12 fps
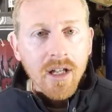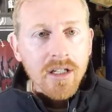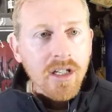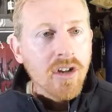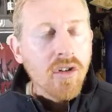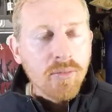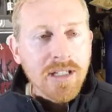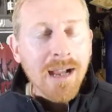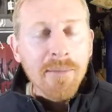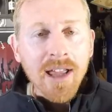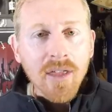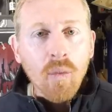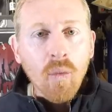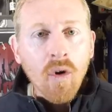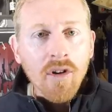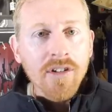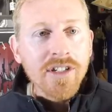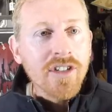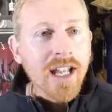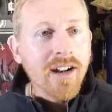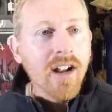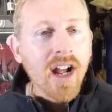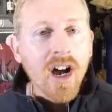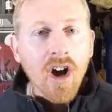You go down by the water and you get
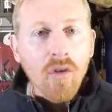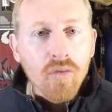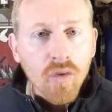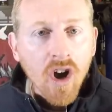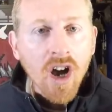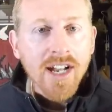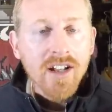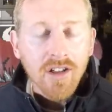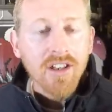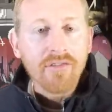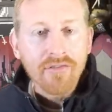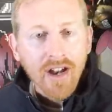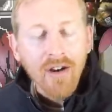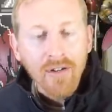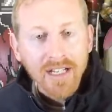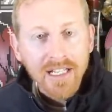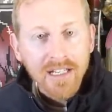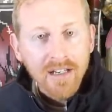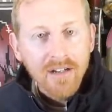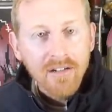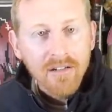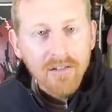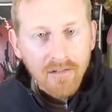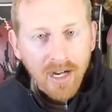a ride on the ferry,
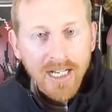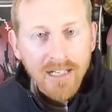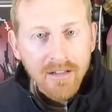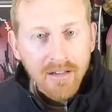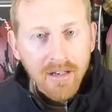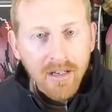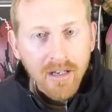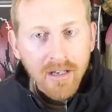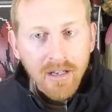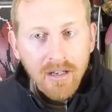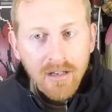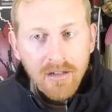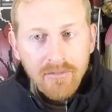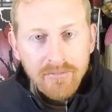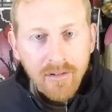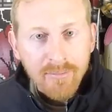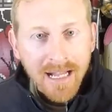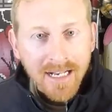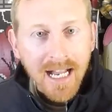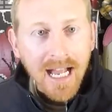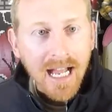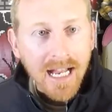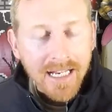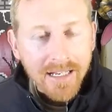right? From that
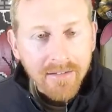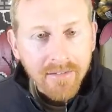guy.